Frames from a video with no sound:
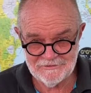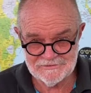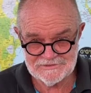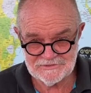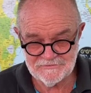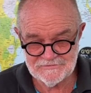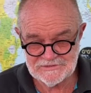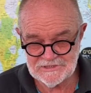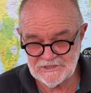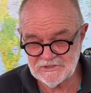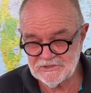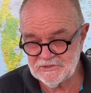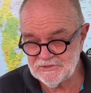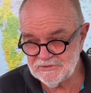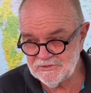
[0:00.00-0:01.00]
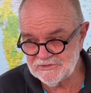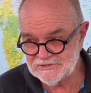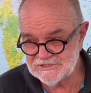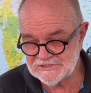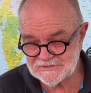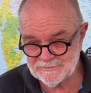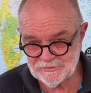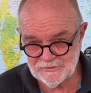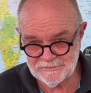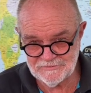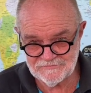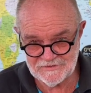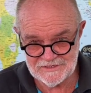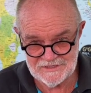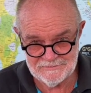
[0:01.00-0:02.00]
It was obviously a huge disappointment
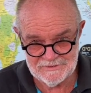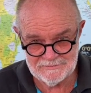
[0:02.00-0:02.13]
for him.